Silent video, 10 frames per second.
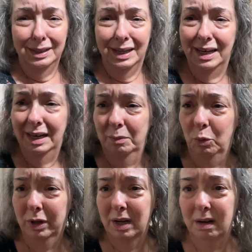And I am
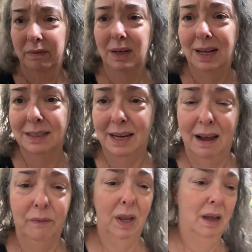working on the next
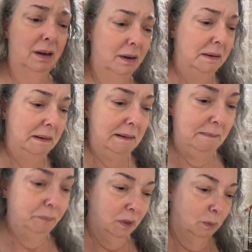Afghan,
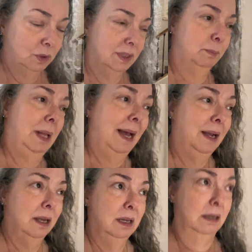which is
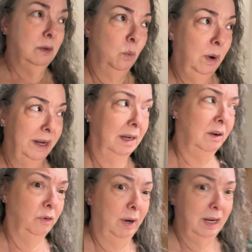black, white,
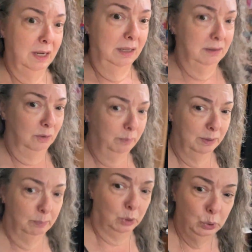gray, a little bit
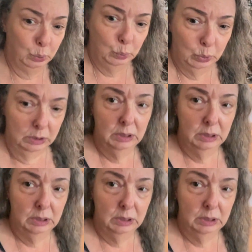of blue.